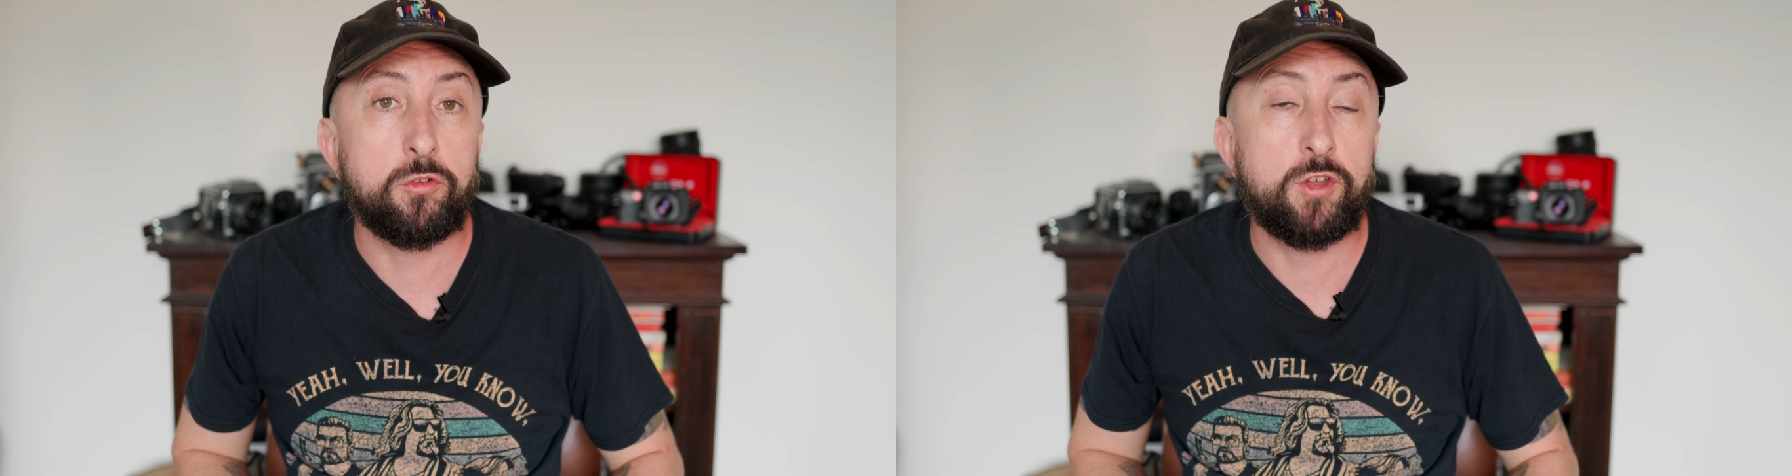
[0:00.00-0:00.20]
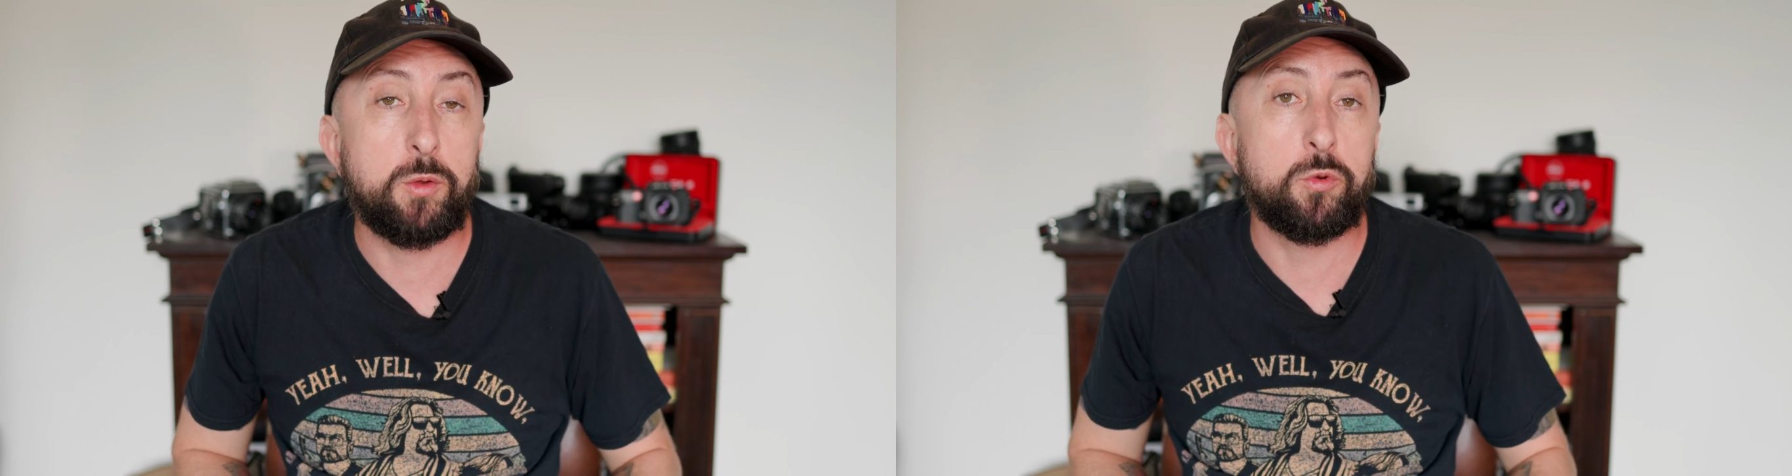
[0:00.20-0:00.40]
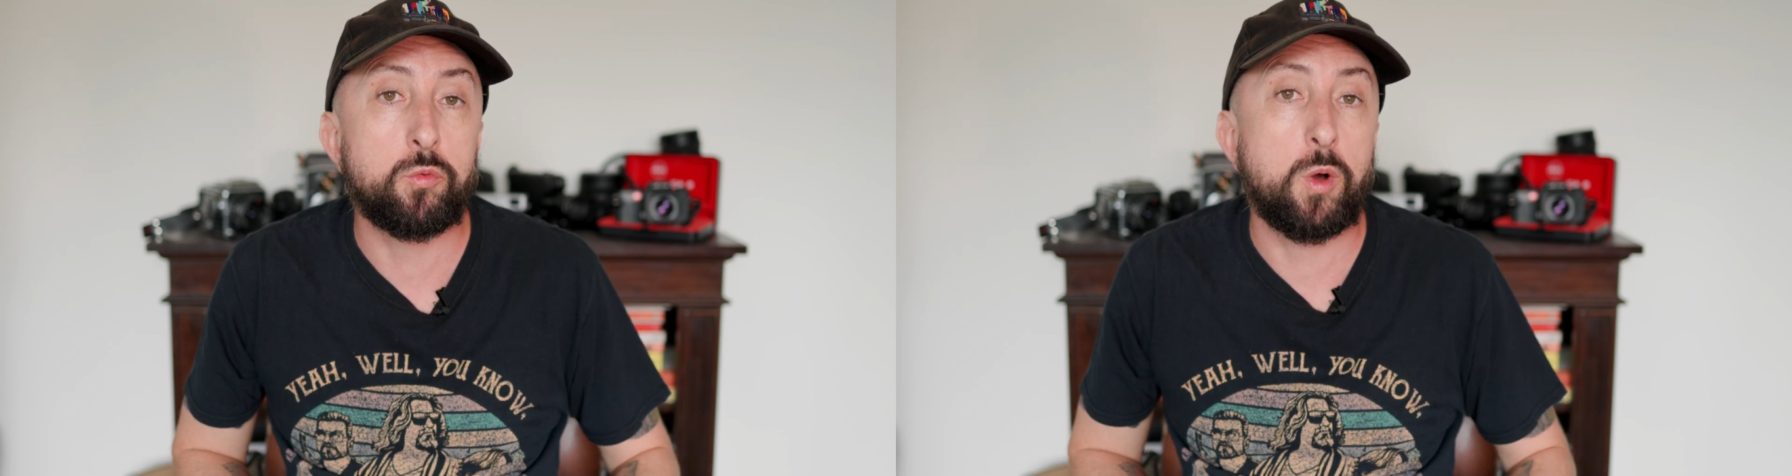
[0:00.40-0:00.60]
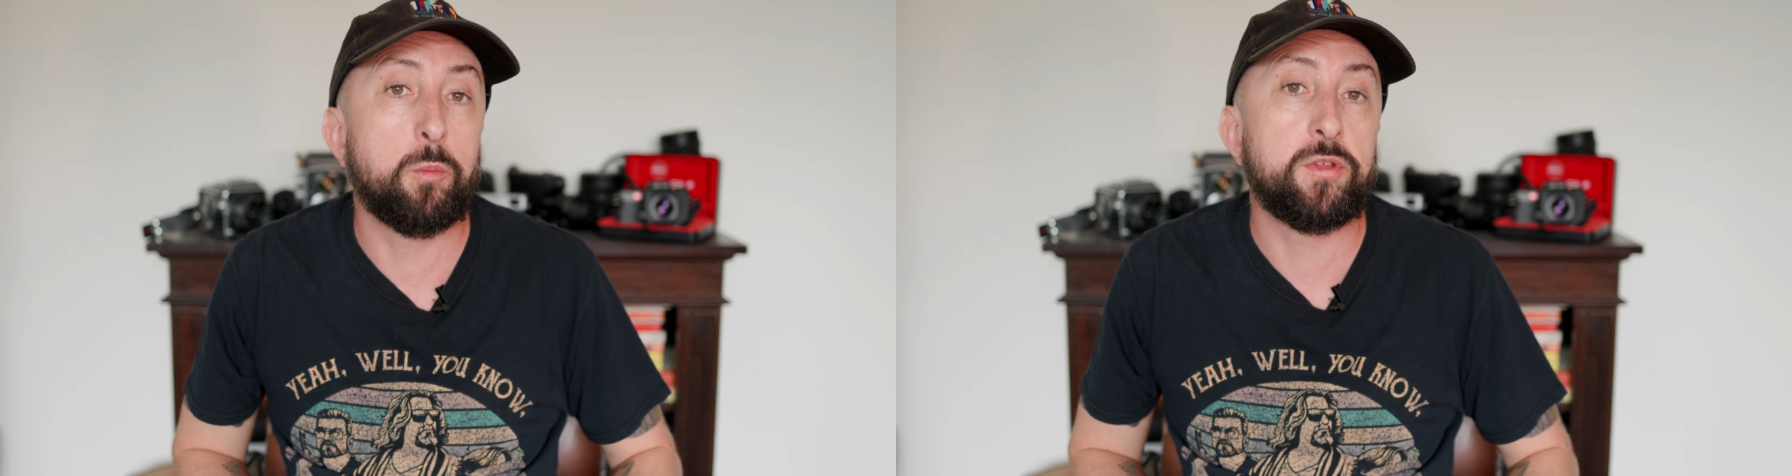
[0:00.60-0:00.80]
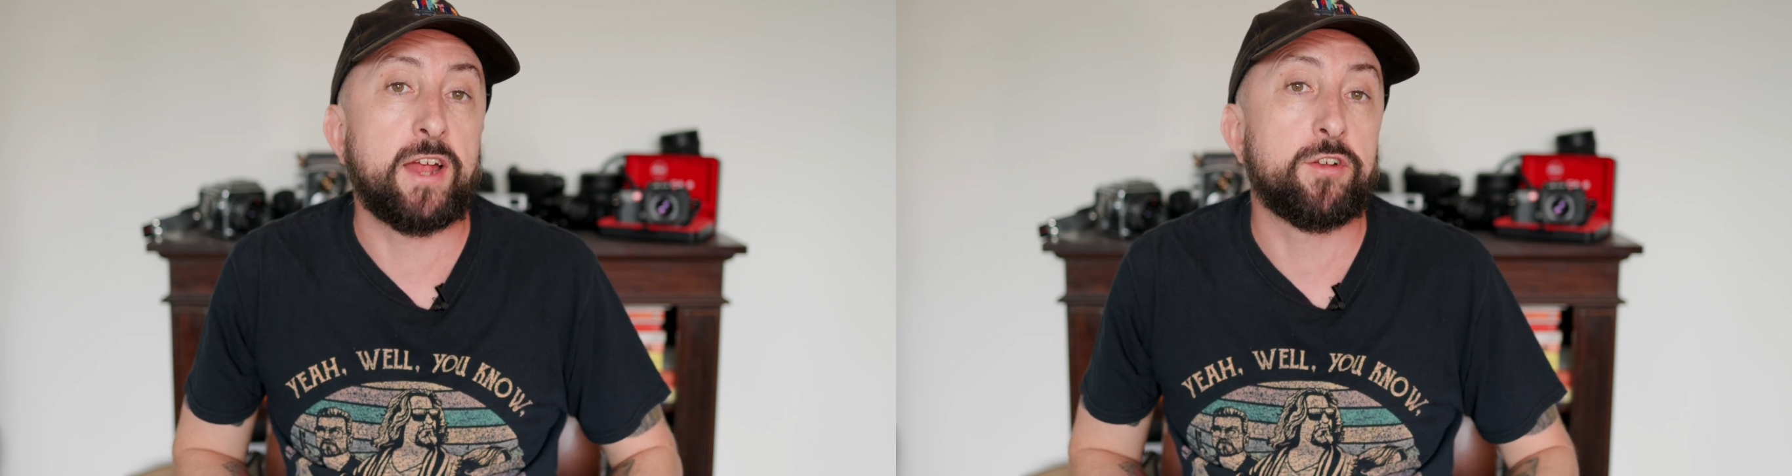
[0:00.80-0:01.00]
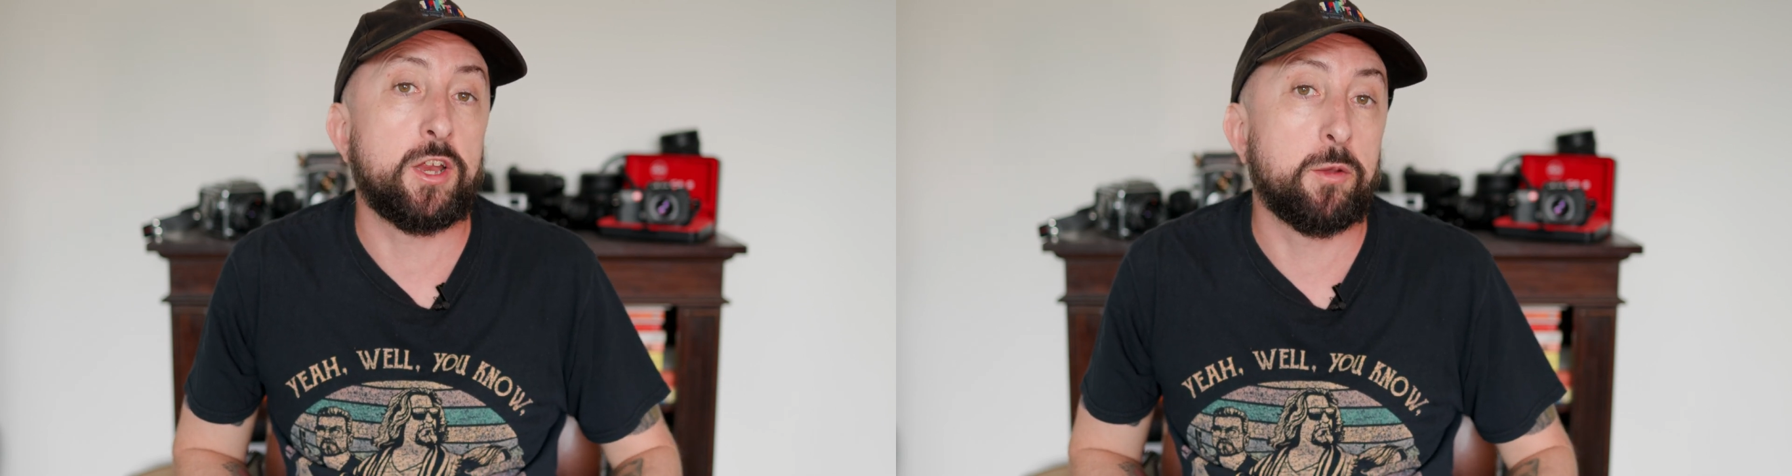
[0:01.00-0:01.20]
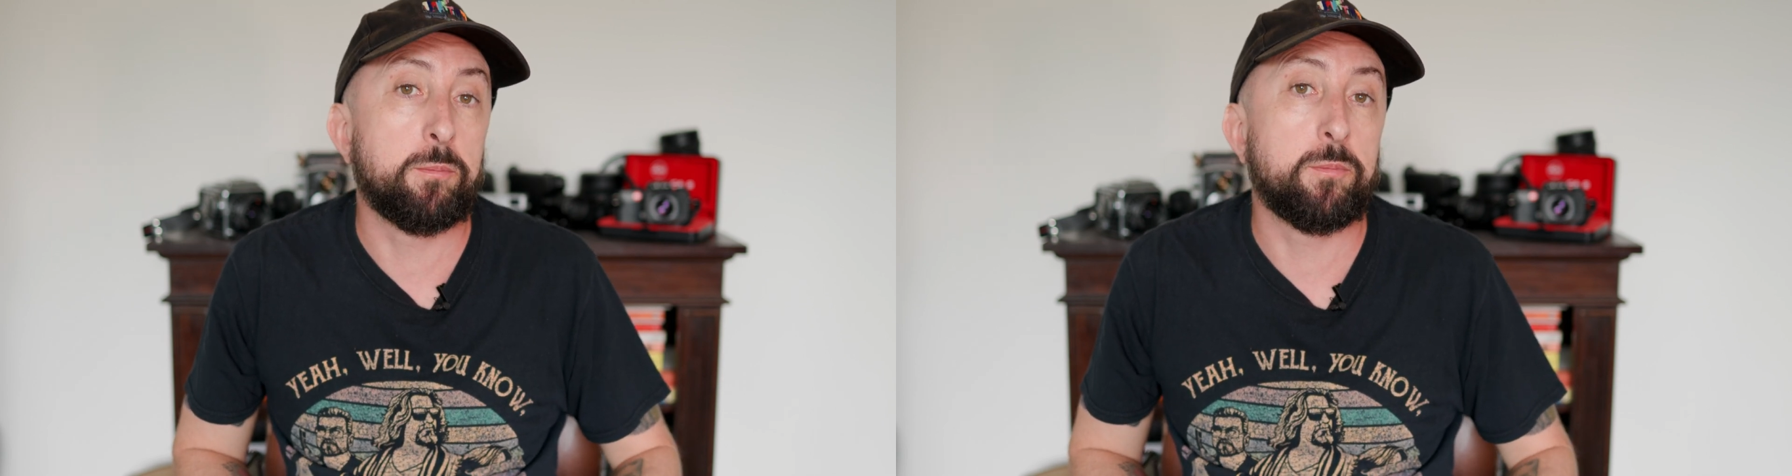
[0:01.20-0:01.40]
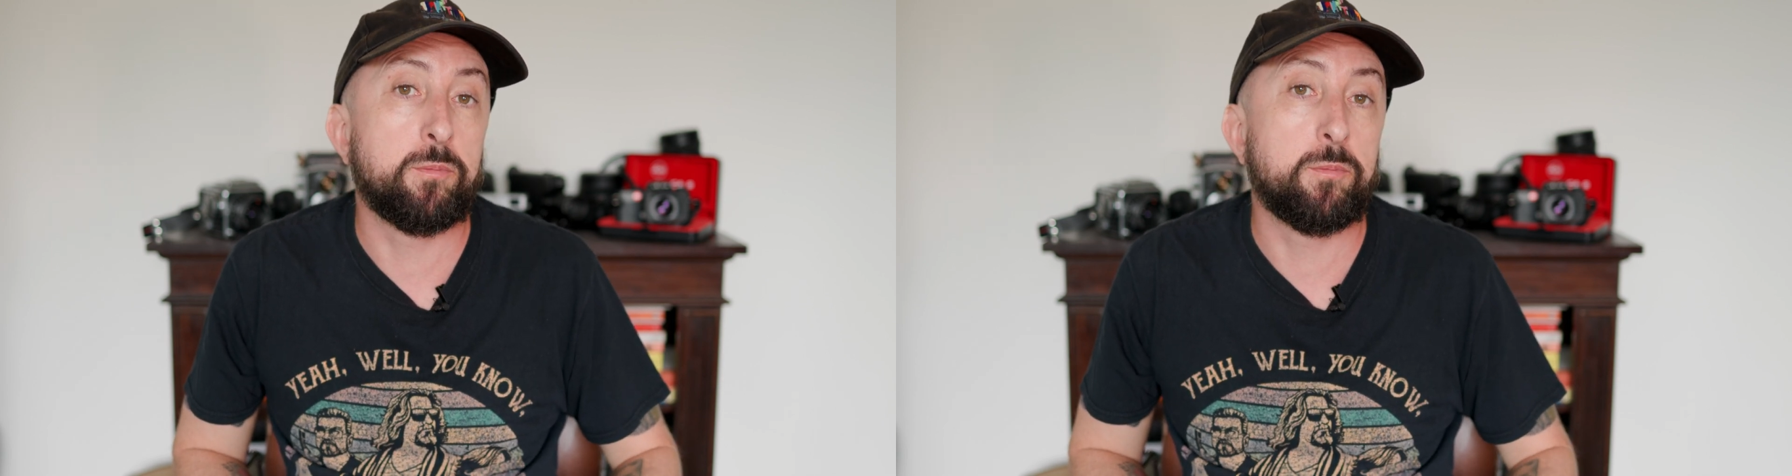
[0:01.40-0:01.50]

is see which one was actually the